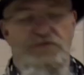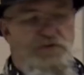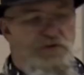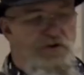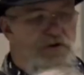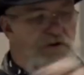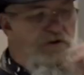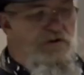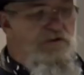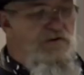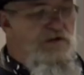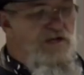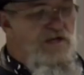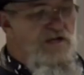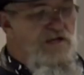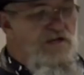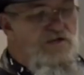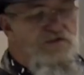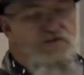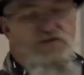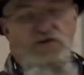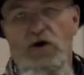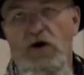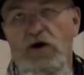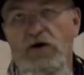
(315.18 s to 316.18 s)
through.
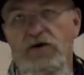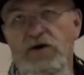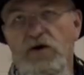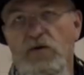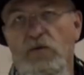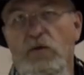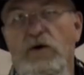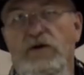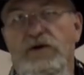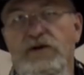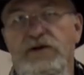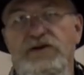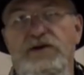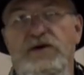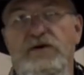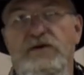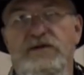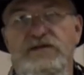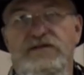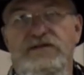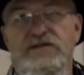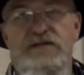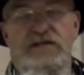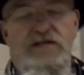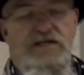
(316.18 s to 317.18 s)
So all you're wanting to do is,
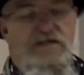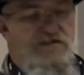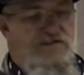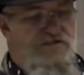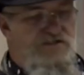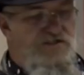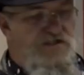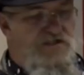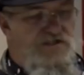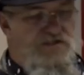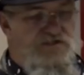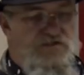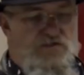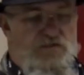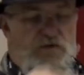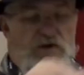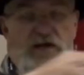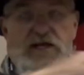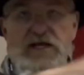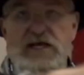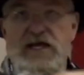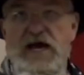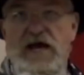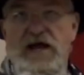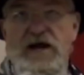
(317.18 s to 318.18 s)
is just
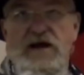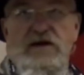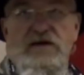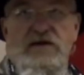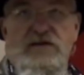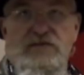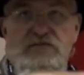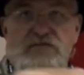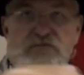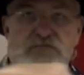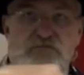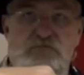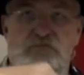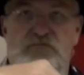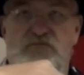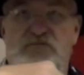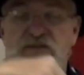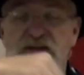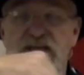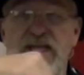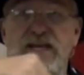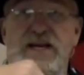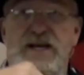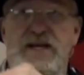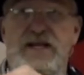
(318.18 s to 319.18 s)
really kind of
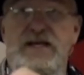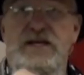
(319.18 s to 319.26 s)
feed it